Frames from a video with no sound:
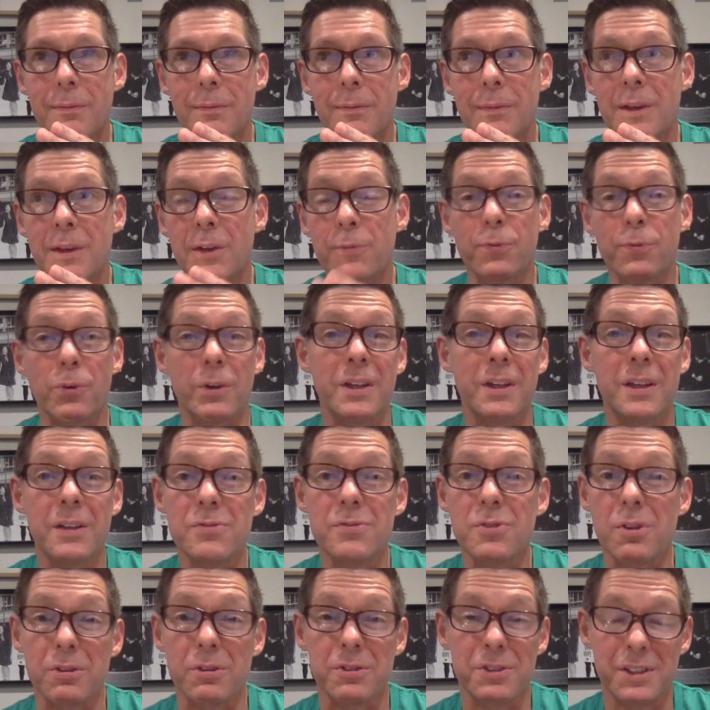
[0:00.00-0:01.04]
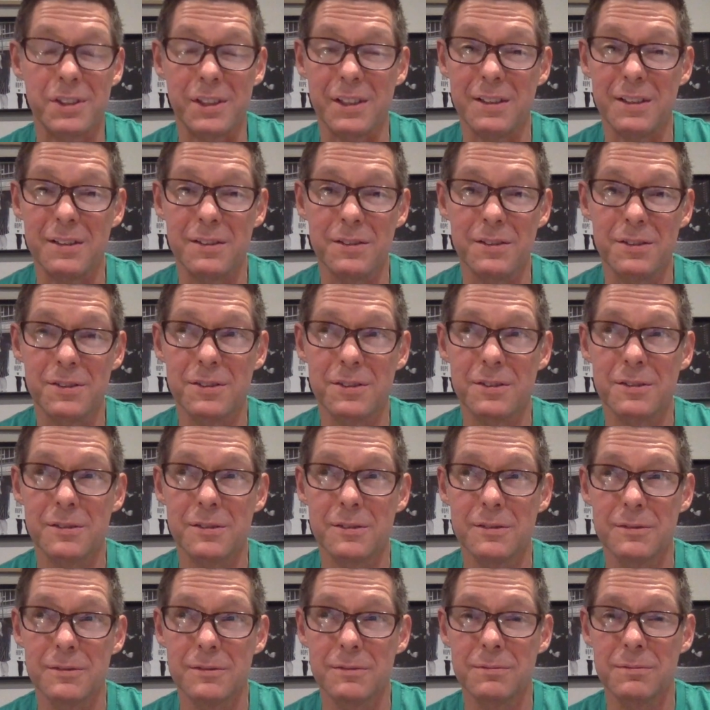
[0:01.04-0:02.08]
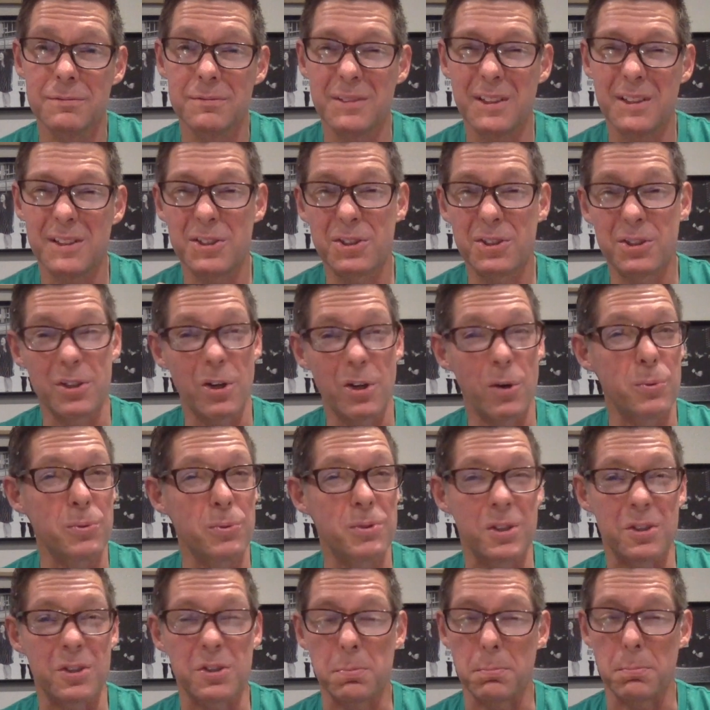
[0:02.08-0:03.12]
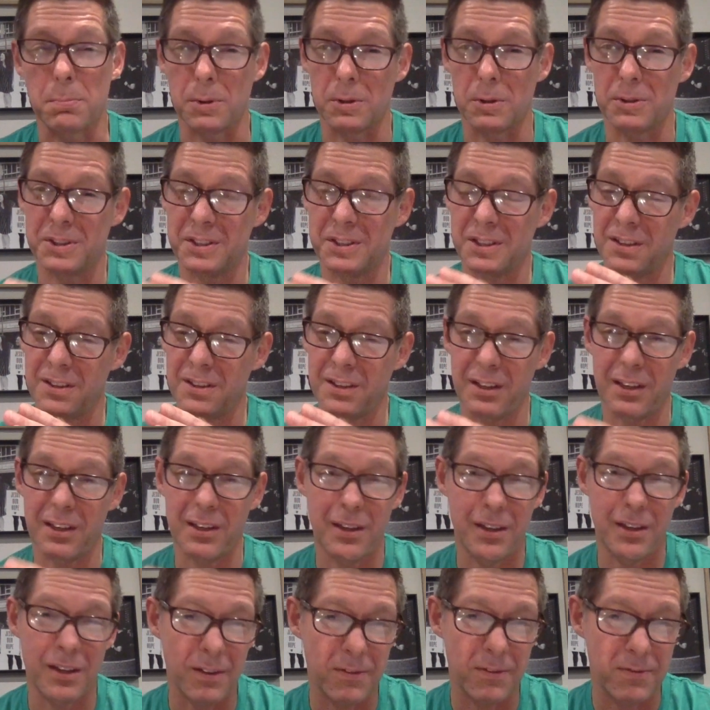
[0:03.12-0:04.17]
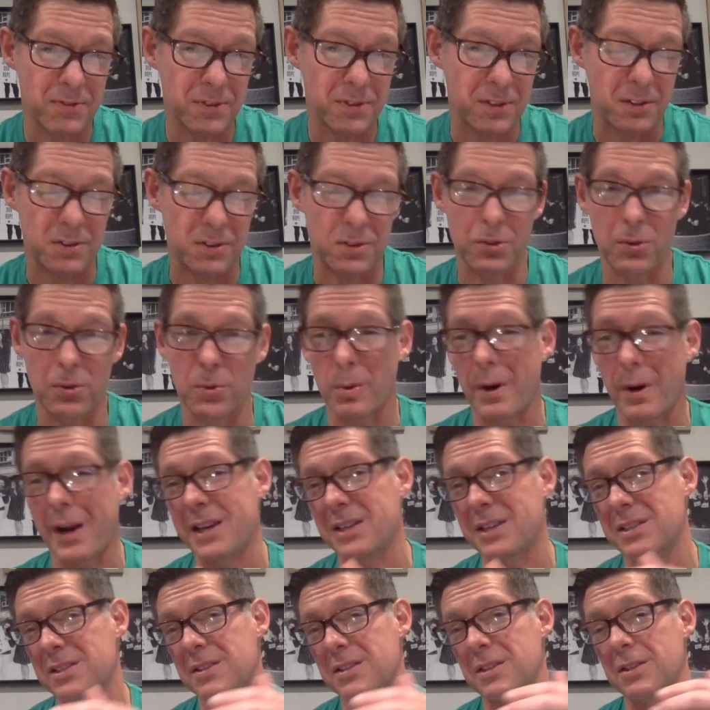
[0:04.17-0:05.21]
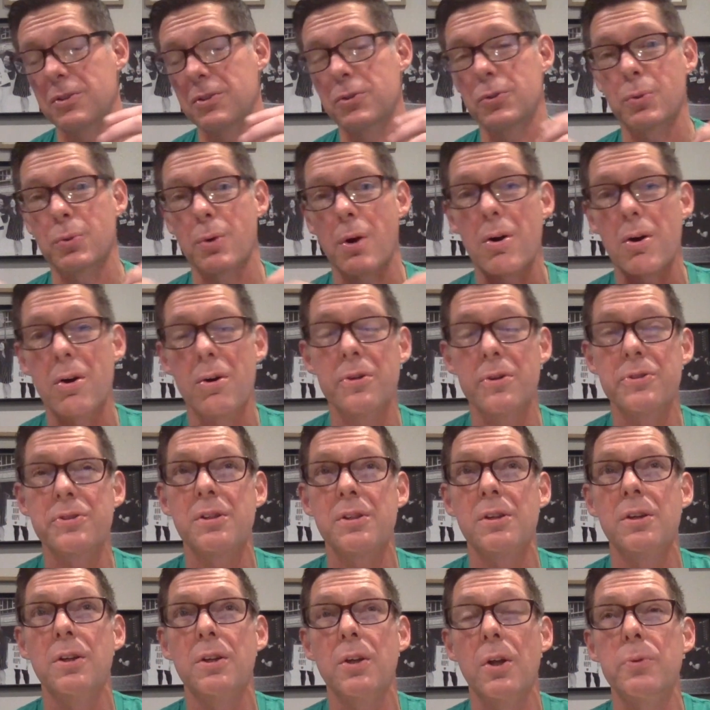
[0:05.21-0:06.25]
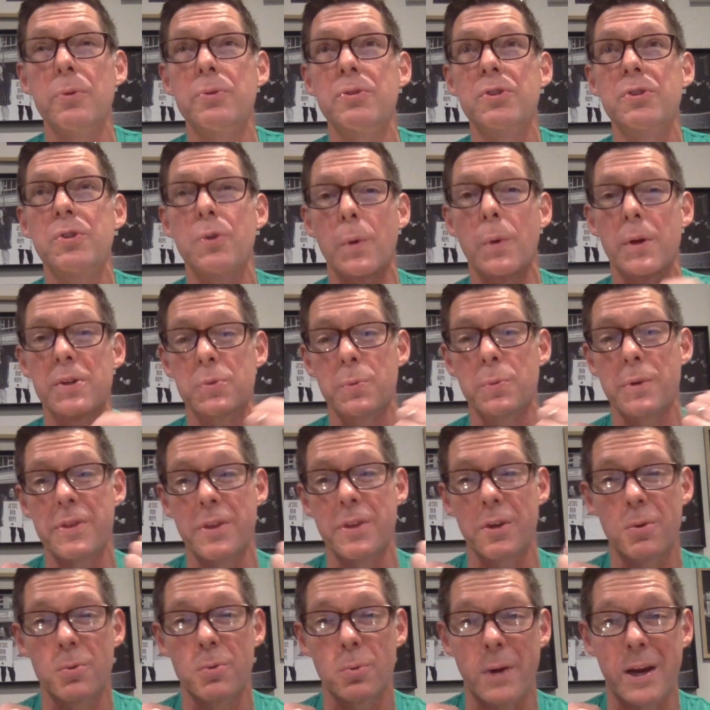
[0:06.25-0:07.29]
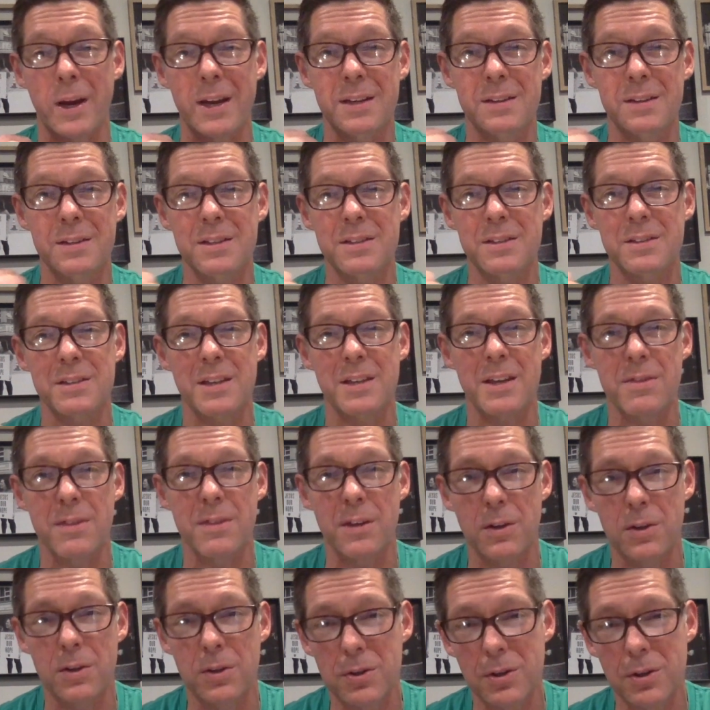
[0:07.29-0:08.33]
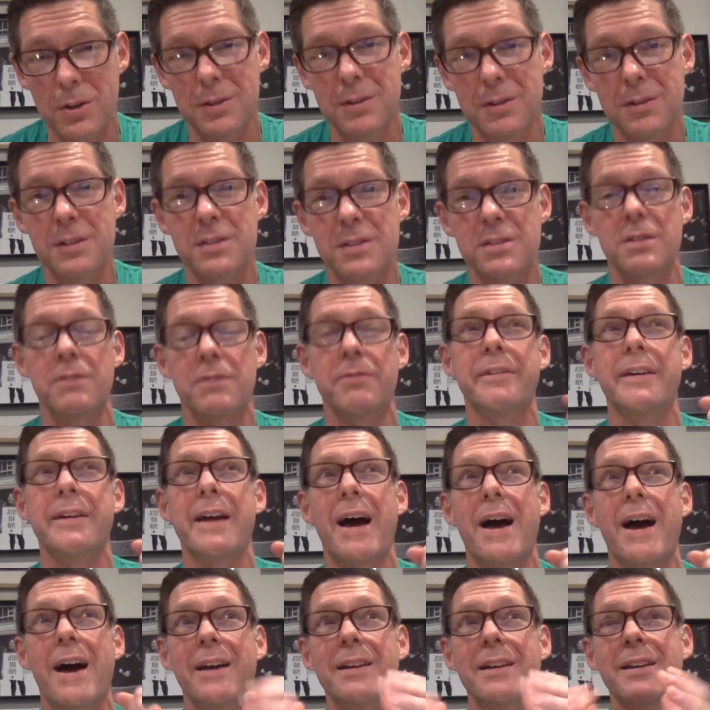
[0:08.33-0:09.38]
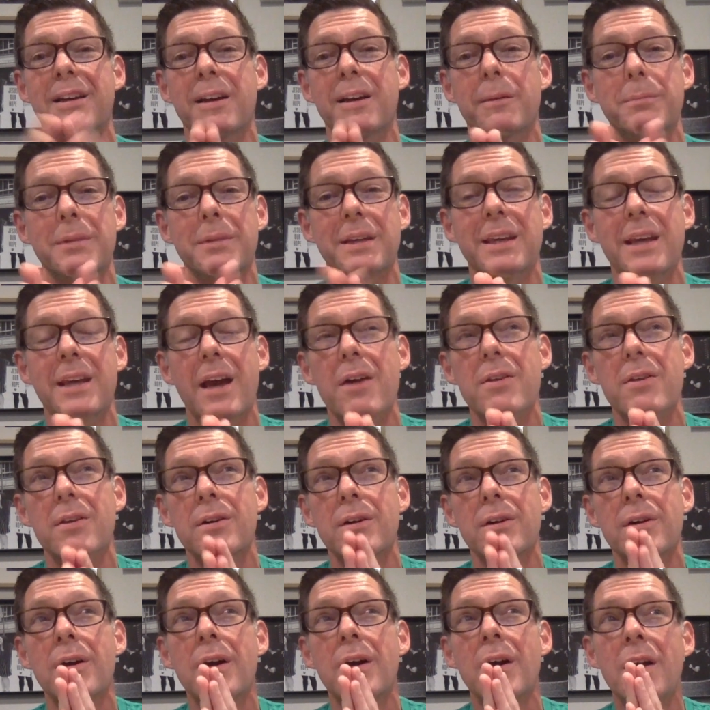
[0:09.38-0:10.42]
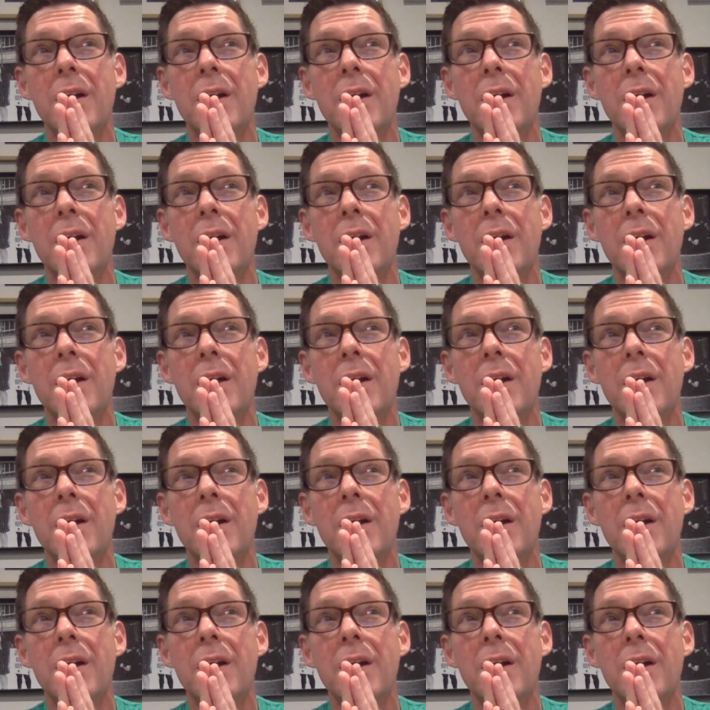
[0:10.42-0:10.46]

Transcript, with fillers: that forgives our sins, that shows us mercy, that gives us grace, that draws close to us. When the greatness and the goodness of God come together,